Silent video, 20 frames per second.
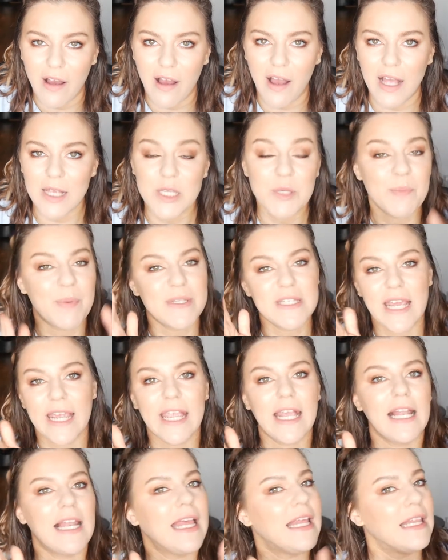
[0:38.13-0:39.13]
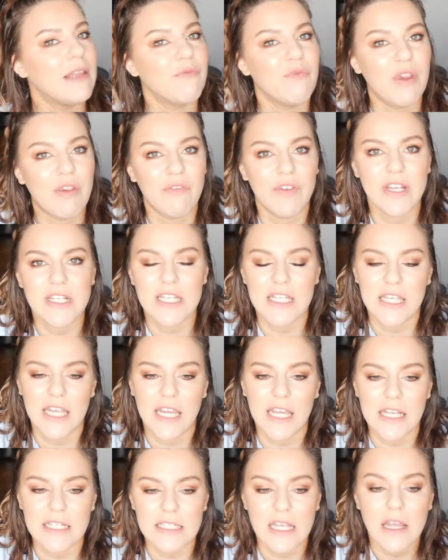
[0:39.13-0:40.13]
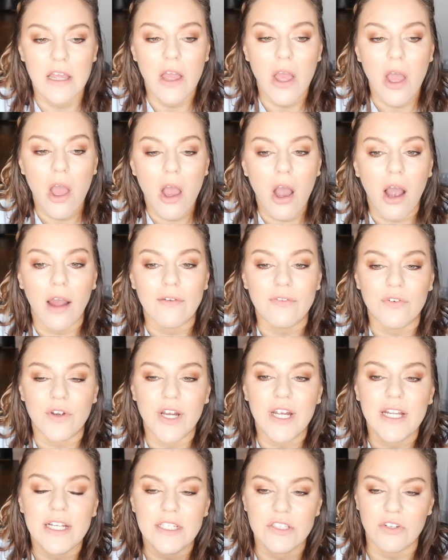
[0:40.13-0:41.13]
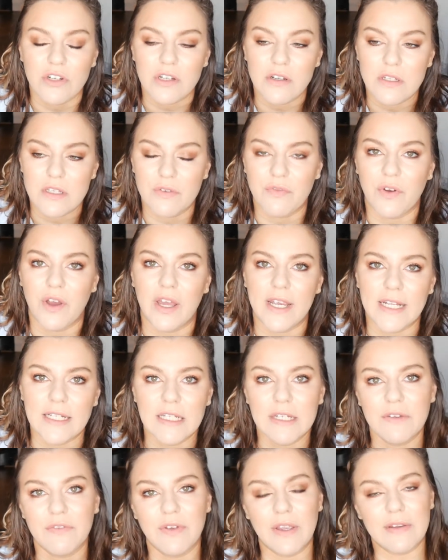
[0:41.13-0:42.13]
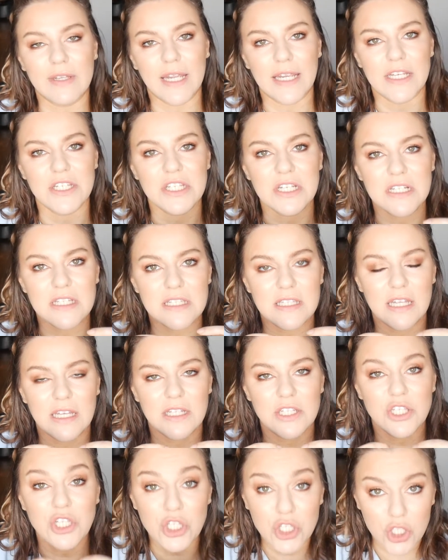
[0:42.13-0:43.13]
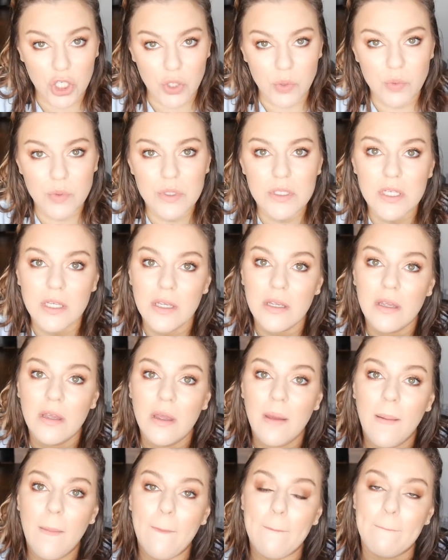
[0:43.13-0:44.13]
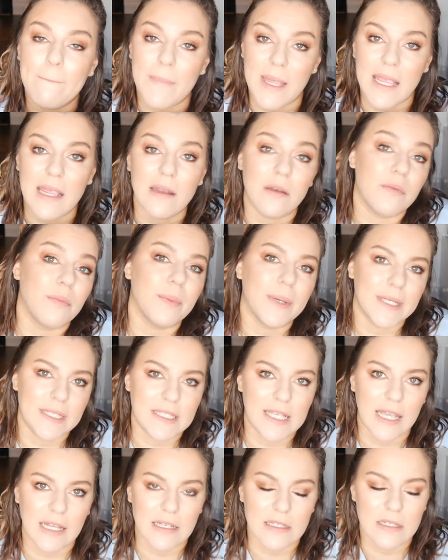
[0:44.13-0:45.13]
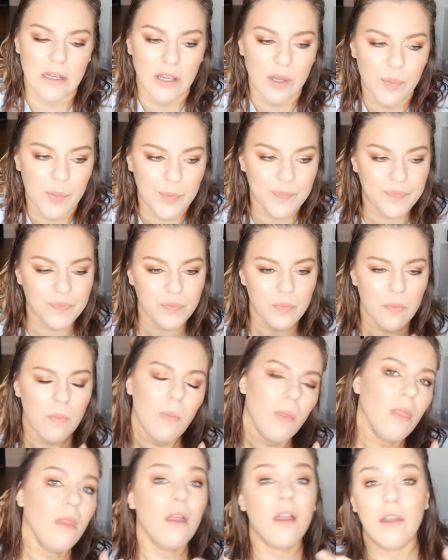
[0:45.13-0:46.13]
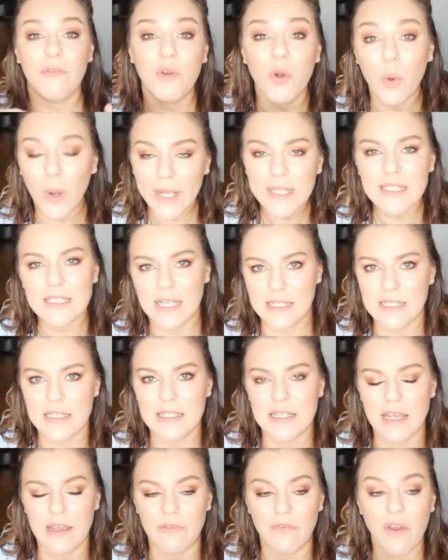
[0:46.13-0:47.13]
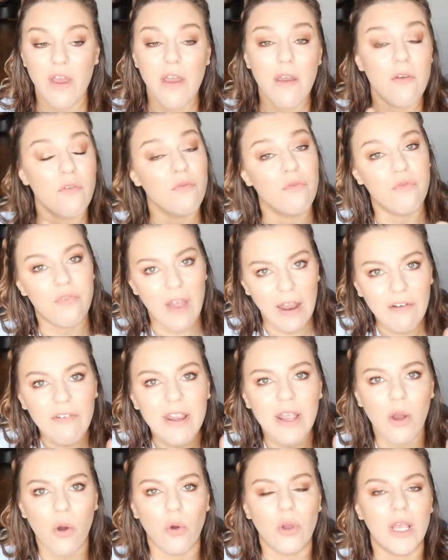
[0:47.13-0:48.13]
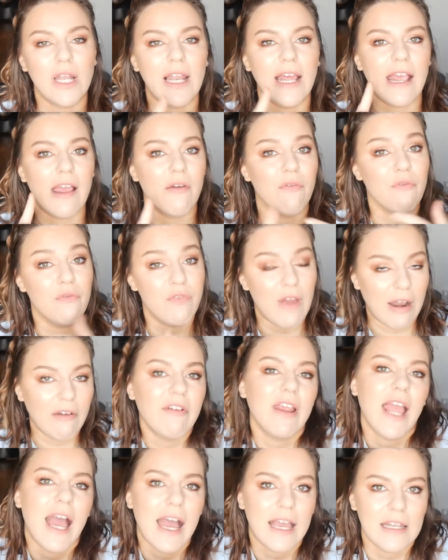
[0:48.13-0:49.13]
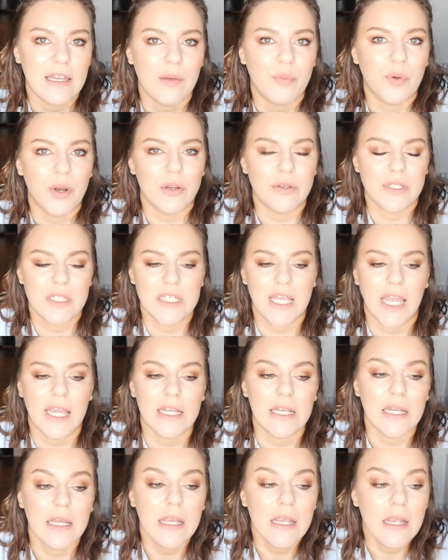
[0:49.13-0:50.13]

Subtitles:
particularly in recent years, I've really struggled to find foundations that suit me and my skin type. I have quite sensitive, very oily, very acne prone skin.